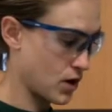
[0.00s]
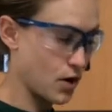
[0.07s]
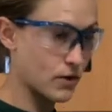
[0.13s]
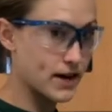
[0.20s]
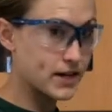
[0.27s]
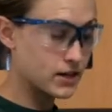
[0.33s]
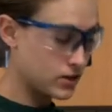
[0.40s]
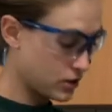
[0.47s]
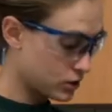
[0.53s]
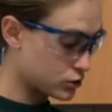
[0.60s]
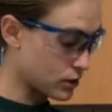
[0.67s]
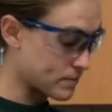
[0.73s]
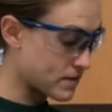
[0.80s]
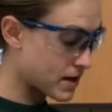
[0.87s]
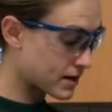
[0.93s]
All right,
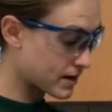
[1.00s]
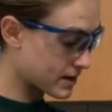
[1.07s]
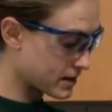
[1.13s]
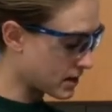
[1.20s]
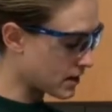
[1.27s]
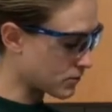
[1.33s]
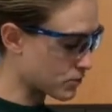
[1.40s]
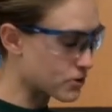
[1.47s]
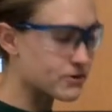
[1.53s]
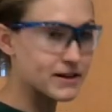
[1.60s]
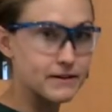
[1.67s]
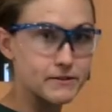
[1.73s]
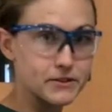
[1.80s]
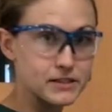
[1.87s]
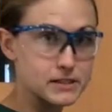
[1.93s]
so I'm not gonna
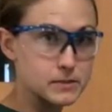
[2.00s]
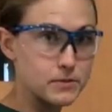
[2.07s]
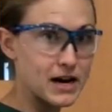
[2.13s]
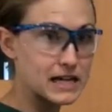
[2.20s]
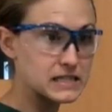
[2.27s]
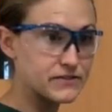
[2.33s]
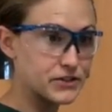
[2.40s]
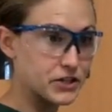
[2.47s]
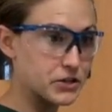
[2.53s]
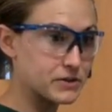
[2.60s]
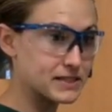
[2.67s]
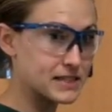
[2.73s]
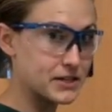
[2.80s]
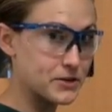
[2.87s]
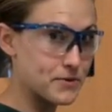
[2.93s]
ruin the surprise for you
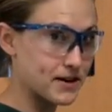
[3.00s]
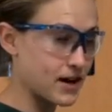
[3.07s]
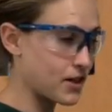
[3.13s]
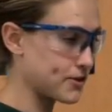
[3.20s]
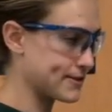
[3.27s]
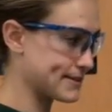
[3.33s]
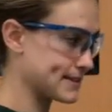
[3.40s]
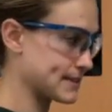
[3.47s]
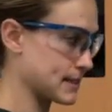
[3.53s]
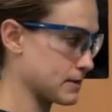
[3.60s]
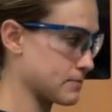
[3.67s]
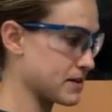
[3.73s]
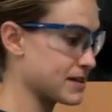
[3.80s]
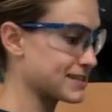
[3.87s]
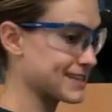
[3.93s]
and tell you what color this is gonna
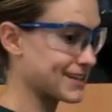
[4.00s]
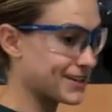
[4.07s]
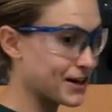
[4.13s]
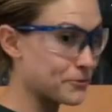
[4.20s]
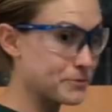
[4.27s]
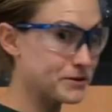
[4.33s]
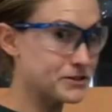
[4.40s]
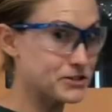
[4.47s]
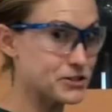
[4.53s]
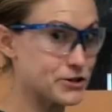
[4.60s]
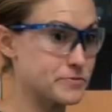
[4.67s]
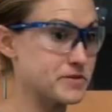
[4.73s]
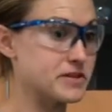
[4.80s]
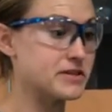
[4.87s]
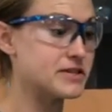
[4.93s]
be, because that'll help you
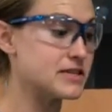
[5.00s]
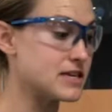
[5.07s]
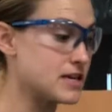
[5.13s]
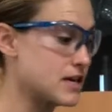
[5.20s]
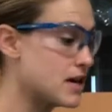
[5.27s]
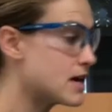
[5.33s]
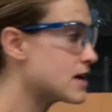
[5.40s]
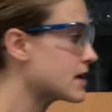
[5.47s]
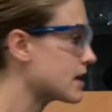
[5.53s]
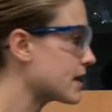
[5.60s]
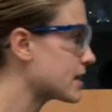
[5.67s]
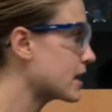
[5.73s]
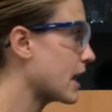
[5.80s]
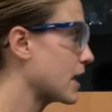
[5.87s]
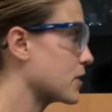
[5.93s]
determine the
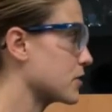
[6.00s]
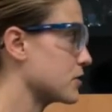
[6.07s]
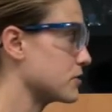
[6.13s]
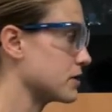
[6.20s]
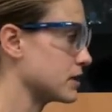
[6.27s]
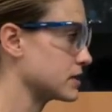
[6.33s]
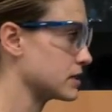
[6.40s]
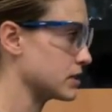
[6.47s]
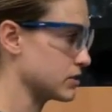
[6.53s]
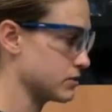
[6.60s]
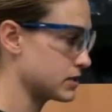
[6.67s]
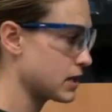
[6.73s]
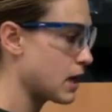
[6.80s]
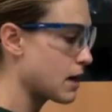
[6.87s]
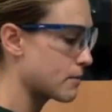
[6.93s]
indicator you need to
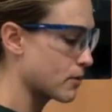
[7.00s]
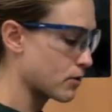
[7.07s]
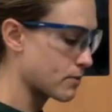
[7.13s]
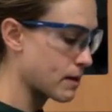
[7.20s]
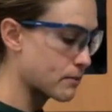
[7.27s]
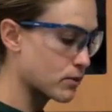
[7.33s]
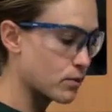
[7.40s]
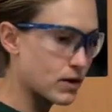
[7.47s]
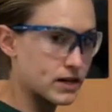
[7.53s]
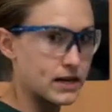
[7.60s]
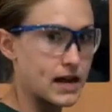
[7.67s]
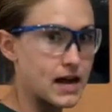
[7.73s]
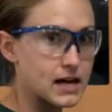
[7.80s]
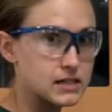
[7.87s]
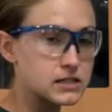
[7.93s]
use. But remember, when it
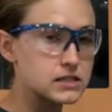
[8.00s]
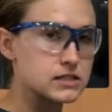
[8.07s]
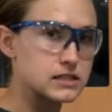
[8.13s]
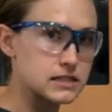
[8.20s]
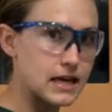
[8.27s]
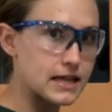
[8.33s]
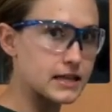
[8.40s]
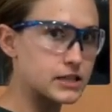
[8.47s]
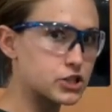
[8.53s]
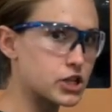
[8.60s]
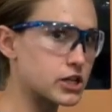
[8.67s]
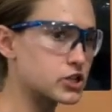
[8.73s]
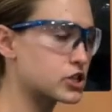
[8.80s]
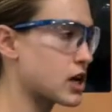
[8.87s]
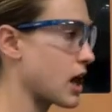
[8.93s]
has slightly
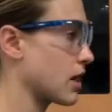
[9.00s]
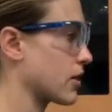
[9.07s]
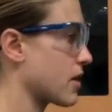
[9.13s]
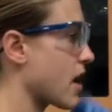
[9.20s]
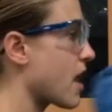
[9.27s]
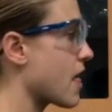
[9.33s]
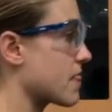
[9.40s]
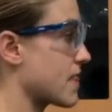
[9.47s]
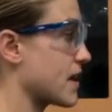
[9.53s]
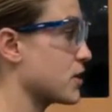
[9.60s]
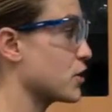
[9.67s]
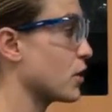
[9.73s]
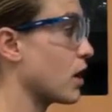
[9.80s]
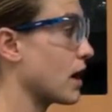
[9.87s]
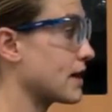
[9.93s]
changed color, then
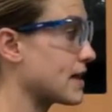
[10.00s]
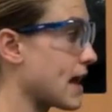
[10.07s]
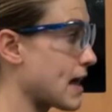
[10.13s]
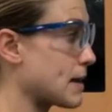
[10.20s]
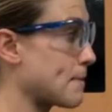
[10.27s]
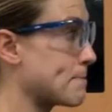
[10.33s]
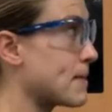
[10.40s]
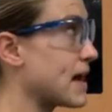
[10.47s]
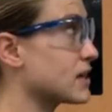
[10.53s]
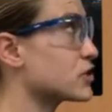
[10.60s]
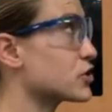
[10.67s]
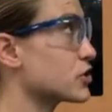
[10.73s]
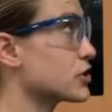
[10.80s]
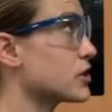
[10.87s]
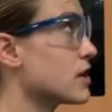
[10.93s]
you'll again
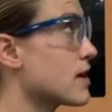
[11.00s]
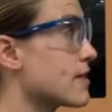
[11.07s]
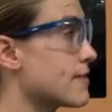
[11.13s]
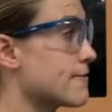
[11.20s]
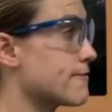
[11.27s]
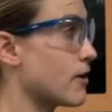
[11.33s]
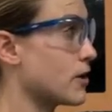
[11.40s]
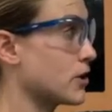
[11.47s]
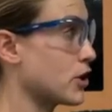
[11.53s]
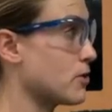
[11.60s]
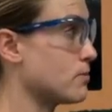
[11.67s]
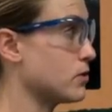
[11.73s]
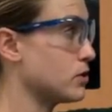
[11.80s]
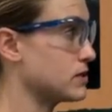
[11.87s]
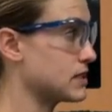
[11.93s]
measure the
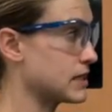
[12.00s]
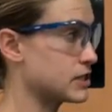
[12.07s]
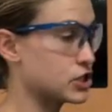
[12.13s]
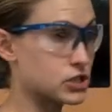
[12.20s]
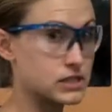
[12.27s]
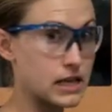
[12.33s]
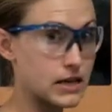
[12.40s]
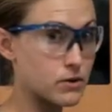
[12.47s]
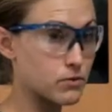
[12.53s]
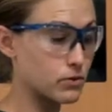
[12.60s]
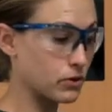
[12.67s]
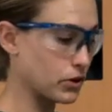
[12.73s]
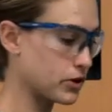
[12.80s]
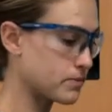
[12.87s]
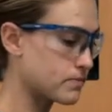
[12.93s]
volume using it just like a
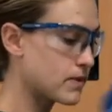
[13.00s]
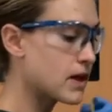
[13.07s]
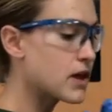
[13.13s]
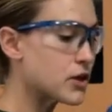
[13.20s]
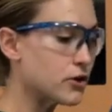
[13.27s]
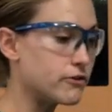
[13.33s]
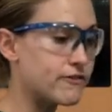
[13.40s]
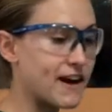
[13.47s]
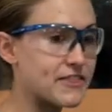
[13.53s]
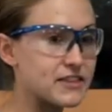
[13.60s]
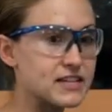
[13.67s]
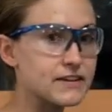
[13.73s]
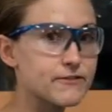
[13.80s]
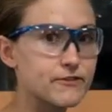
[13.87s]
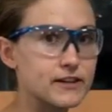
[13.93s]
ruler. You'll find the
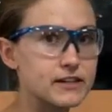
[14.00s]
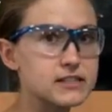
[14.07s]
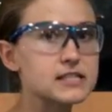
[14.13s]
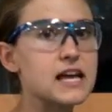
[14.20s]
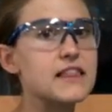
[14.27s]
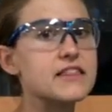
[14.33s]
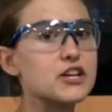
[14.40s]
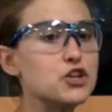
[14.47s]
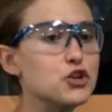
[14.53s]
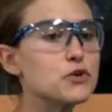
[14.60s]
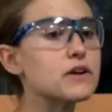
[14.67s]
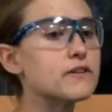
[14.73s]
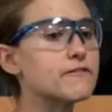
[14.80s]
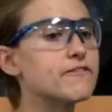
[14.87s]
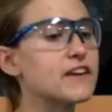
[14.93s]
difference, and then you
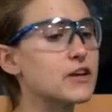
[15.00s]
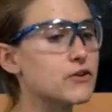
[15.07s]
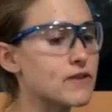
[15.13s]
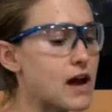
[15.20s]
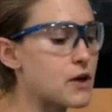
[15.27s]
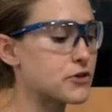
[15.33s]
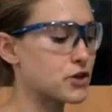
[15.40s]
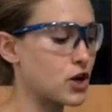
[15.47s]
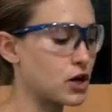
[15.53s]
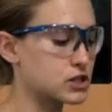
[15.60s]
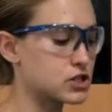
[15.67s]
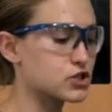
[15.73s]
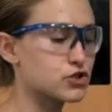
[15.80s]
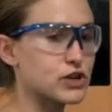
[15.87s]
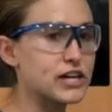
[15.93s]
can figure out the
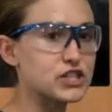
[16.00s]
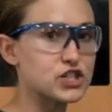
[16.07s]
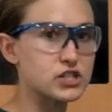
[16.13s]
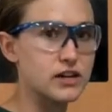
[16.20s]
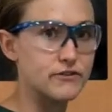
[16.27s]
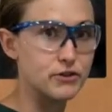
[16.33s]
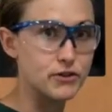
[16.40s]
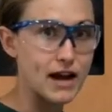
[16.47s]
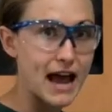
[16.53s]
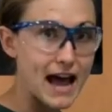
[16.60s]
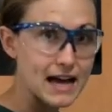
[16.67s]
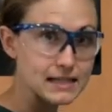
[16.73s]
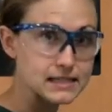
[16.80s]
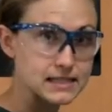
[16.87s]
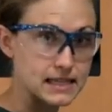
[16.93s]
concentration of your
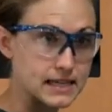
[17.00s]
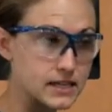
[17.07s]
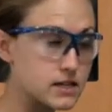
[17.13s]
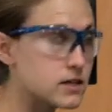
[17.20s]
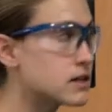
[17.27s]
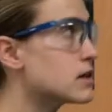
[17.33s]
acid.